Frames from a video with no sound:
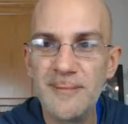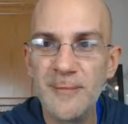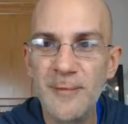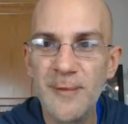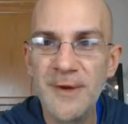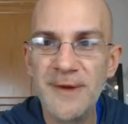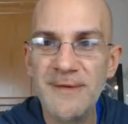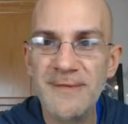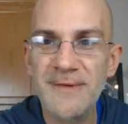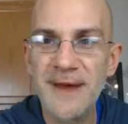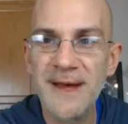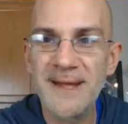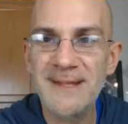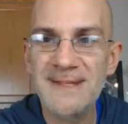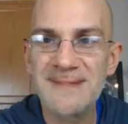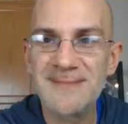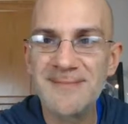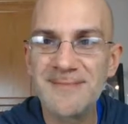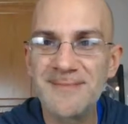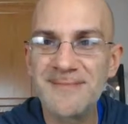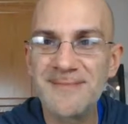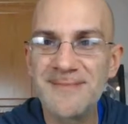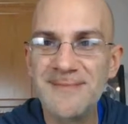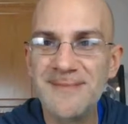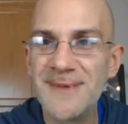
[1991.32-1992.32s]
we've had
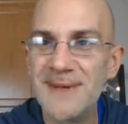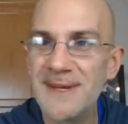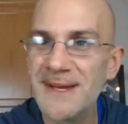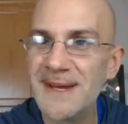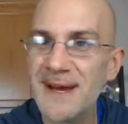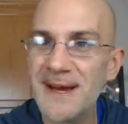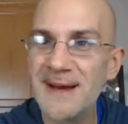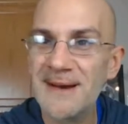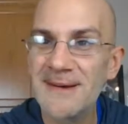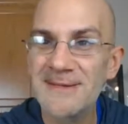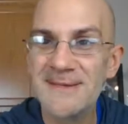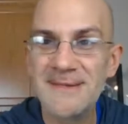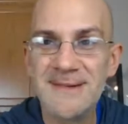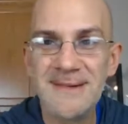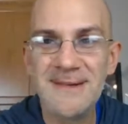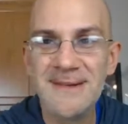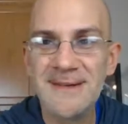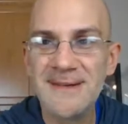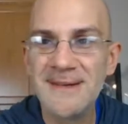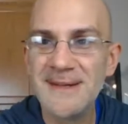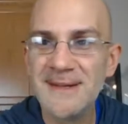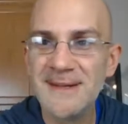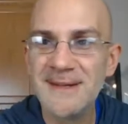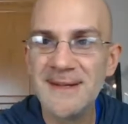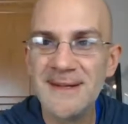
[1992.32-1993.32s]
some, yeah.
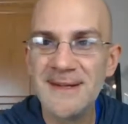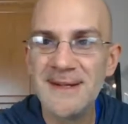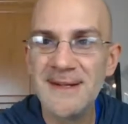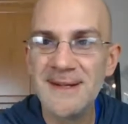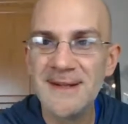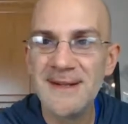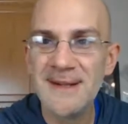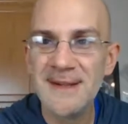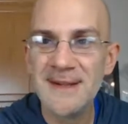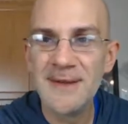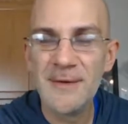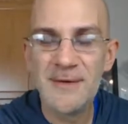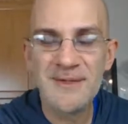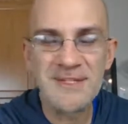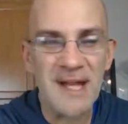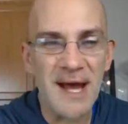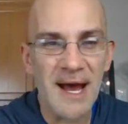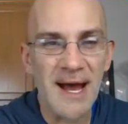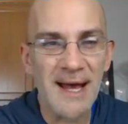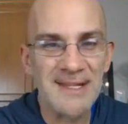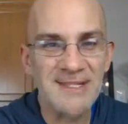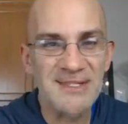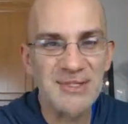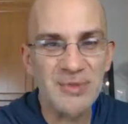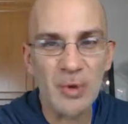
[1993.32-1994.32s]
There was an
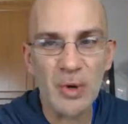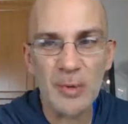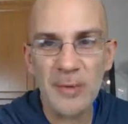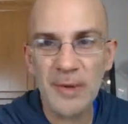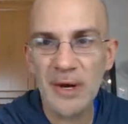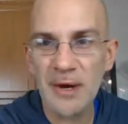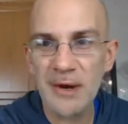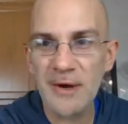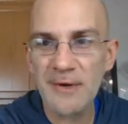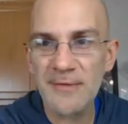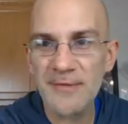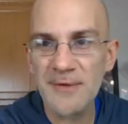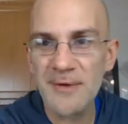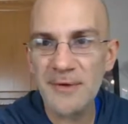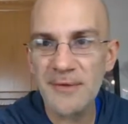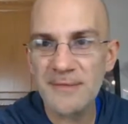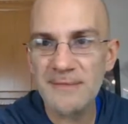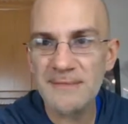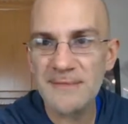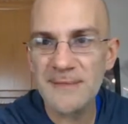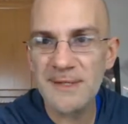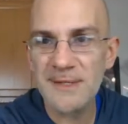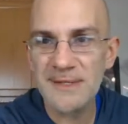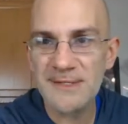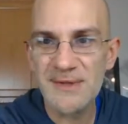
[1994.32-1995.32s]
ice storm here
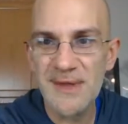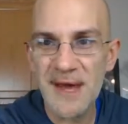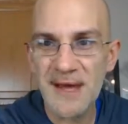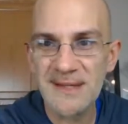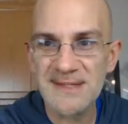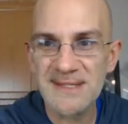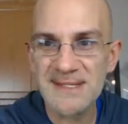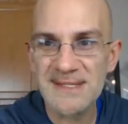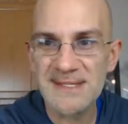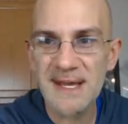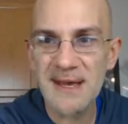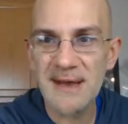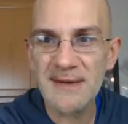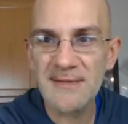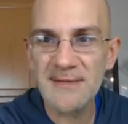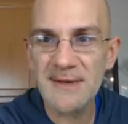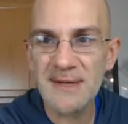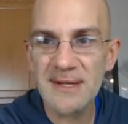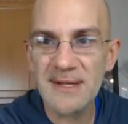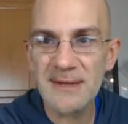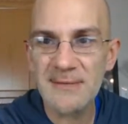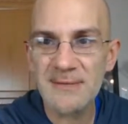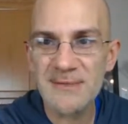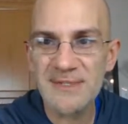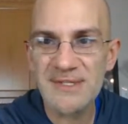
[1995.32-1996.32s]
in 2007, and
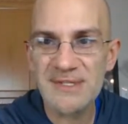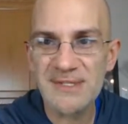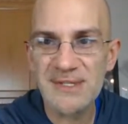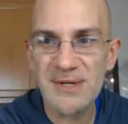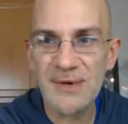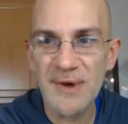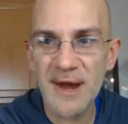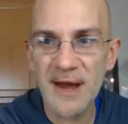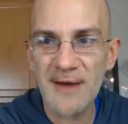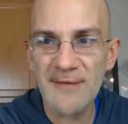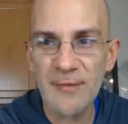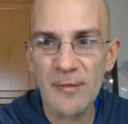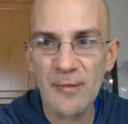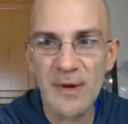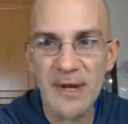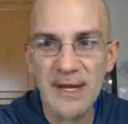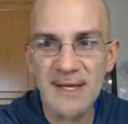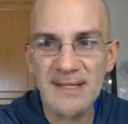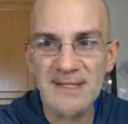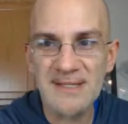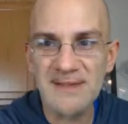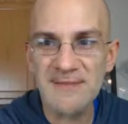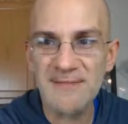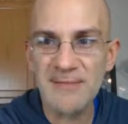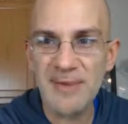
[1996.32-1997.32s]
it was 2.5
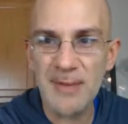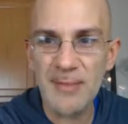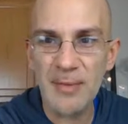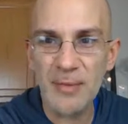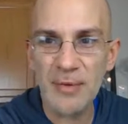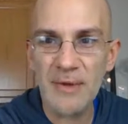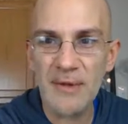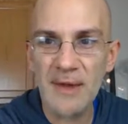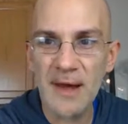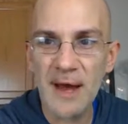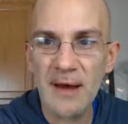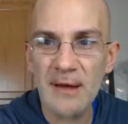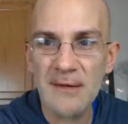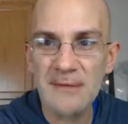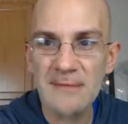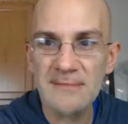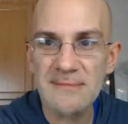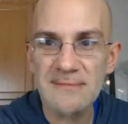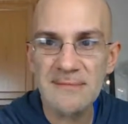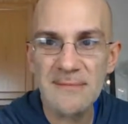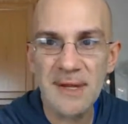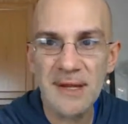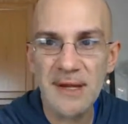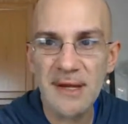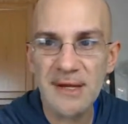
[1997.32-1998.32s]
weeks of people without
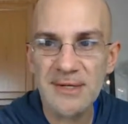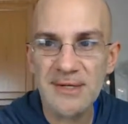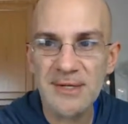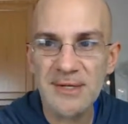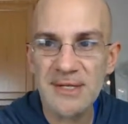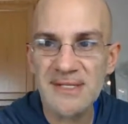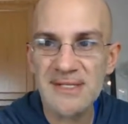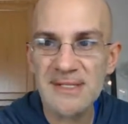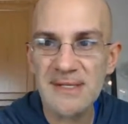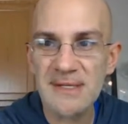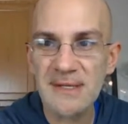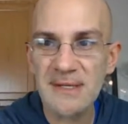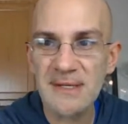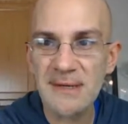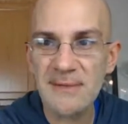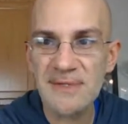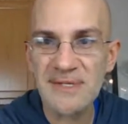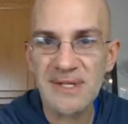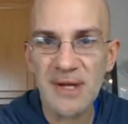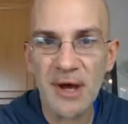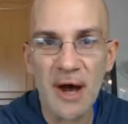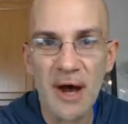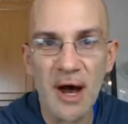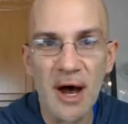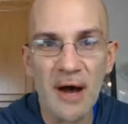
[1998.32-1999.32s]
electricity. It was
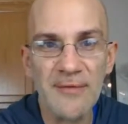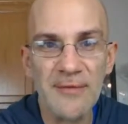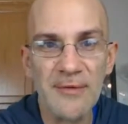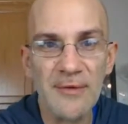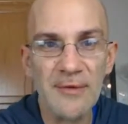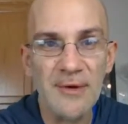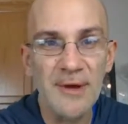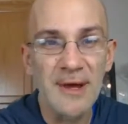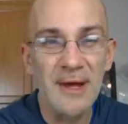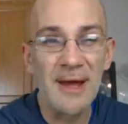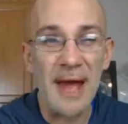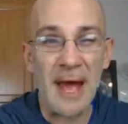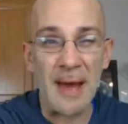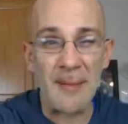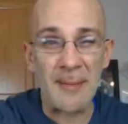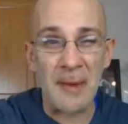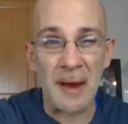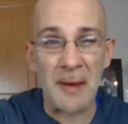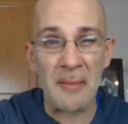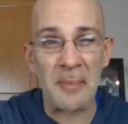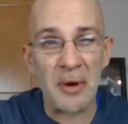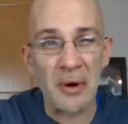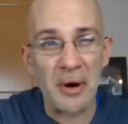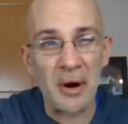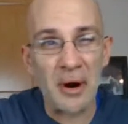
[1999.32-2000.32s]
awful. At my
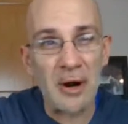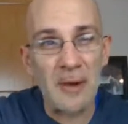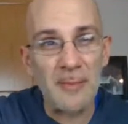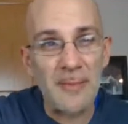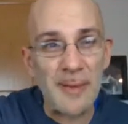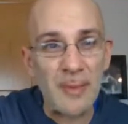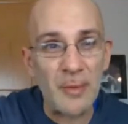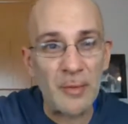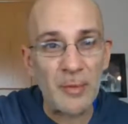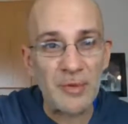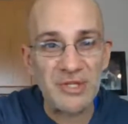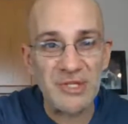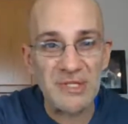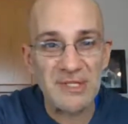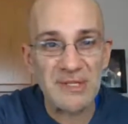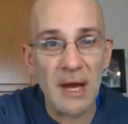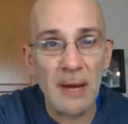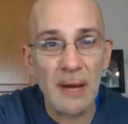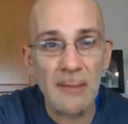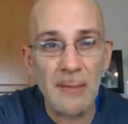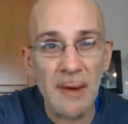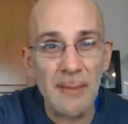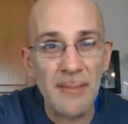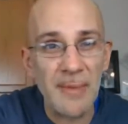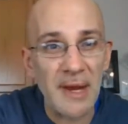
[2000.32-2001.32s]
bar, people would just
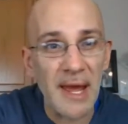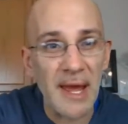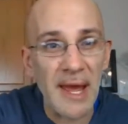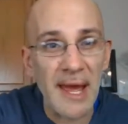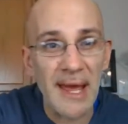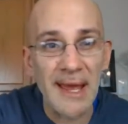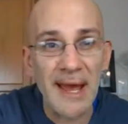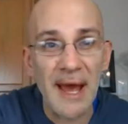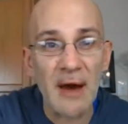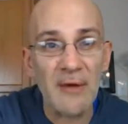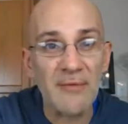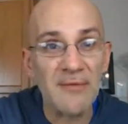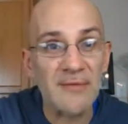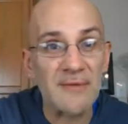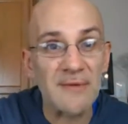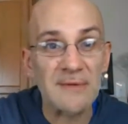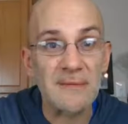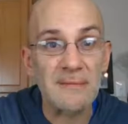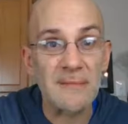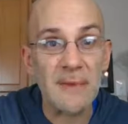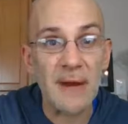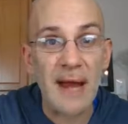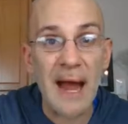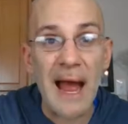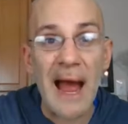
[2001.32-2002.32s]
come up and hang out for
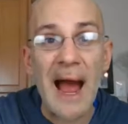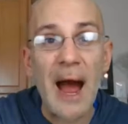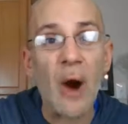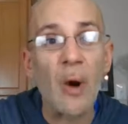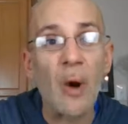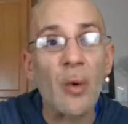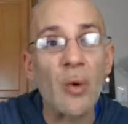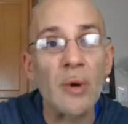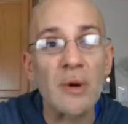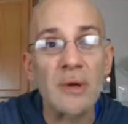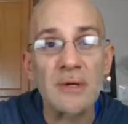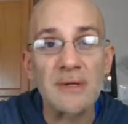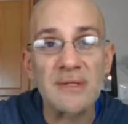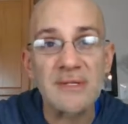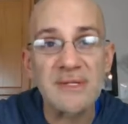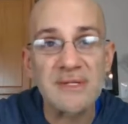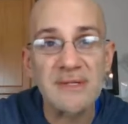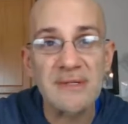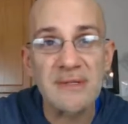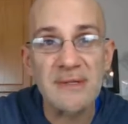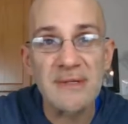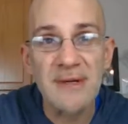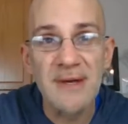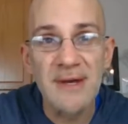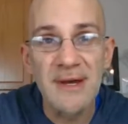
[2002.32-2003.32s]
hours.